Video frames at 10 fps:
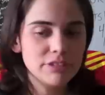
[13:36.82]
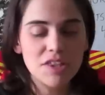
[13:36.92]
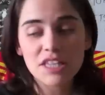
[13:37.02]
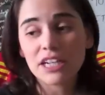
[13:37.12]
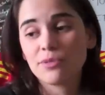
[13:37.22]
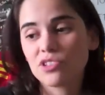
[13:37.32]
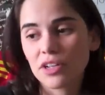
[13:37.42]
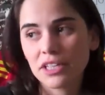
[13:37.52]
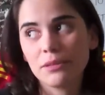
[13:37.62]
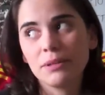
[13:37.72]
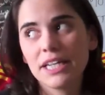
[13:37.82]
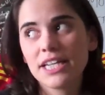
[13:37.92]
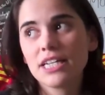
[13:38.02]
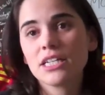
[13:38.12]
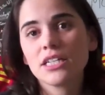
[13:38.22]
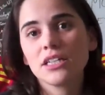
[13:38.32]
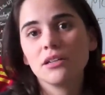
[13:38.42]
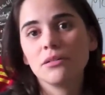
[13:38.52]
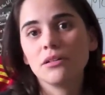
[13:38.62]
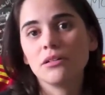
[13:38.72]
The thing that I was talking in the beginning
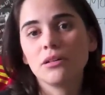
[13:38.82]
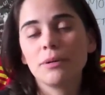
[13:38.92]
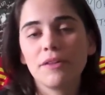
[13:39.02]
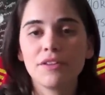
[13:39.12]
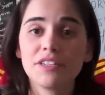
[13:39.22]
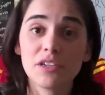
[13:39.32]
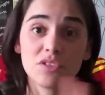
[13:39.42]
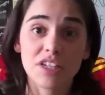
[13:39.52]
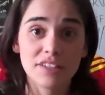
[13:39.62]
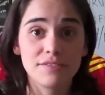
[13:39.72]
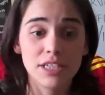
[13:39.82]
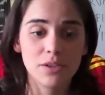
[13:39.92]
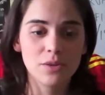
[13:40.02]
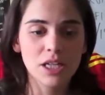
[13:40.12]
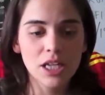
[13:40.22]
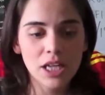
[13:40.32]
uh, about the Deus Ex video,